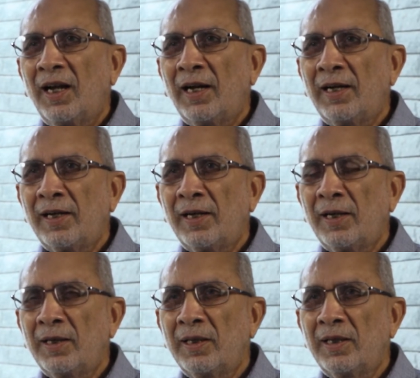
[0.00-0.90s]
And
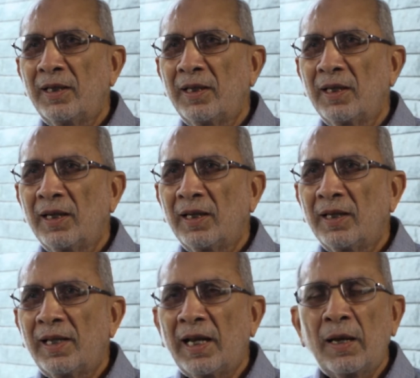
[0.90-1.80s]

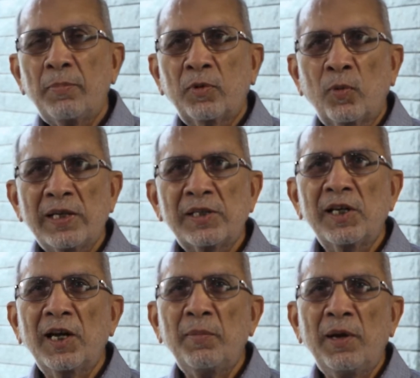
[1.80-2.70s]
they kept
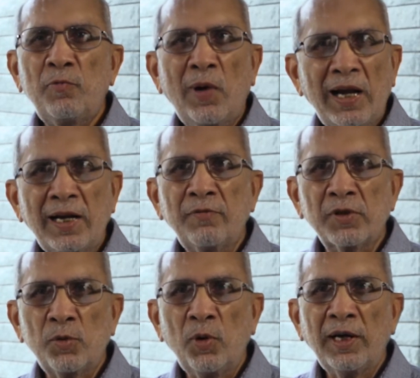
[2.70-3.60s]
questioning me why I
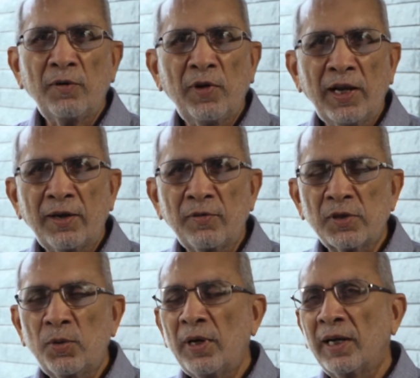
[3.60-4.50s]
was going and where I
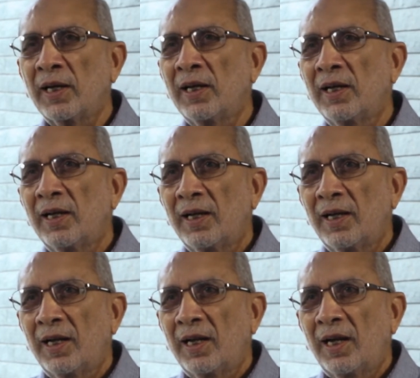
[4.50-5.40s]
was going.
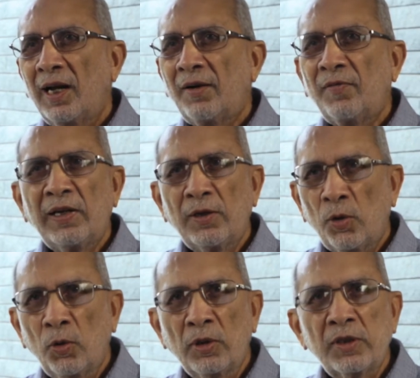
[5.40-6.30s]
And when the
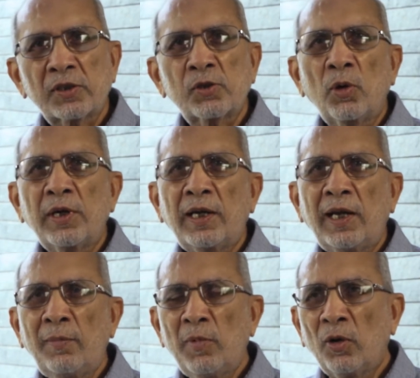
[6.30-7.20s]
whole story
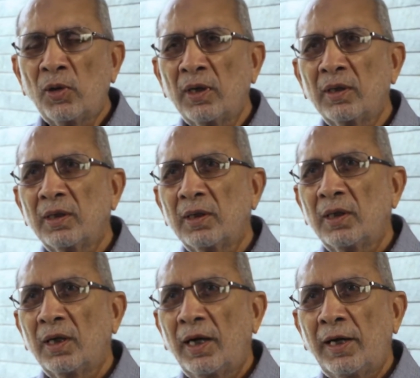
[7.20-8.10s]
came out,
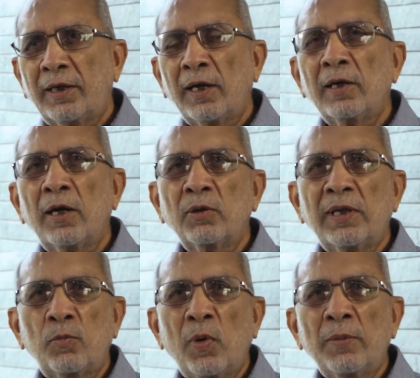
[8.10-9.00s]
it turned
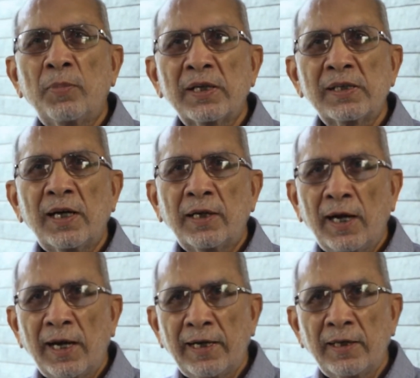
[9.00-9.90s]
out that one person had
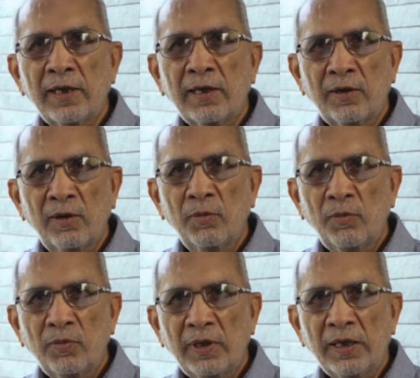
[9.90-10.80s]
died in
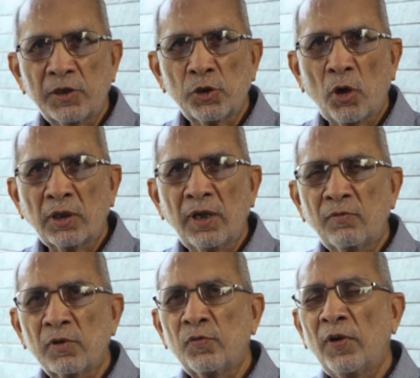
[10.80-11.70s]
the shot
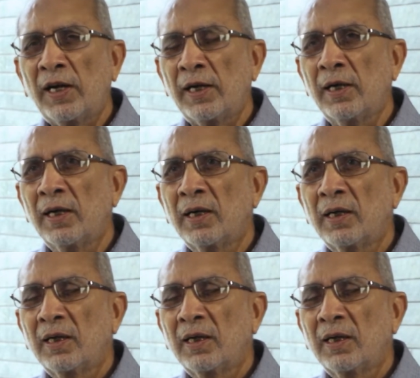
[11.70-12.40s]
that was fired.